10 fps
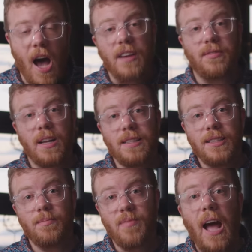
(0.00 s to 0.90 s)
Hi
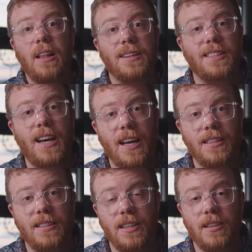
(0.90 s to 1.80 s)
friends, Alex
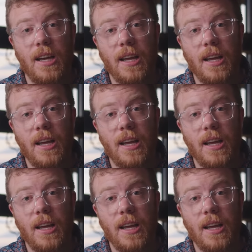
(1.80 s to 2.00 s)
Kai's here,